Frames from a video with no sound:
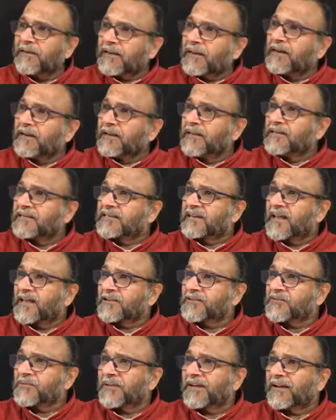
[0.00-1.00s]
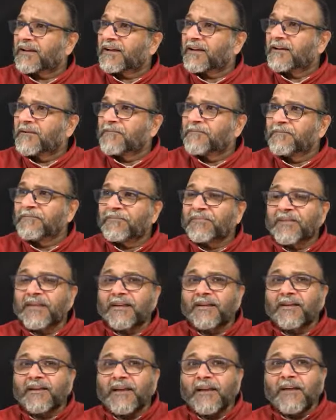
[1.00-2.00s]
we did this last week.
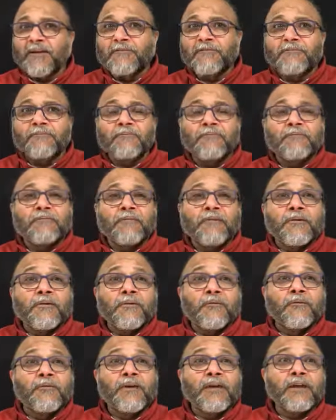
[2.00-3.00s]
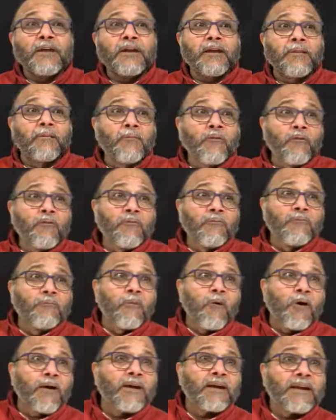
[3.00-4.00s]
If we remove
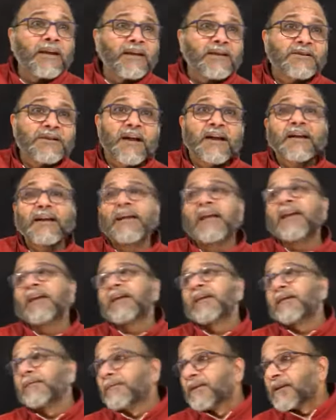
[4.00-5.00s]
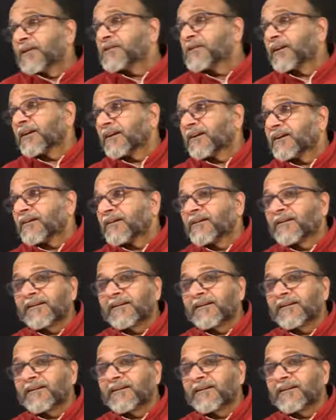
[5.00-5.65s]
bondage and gain liberation,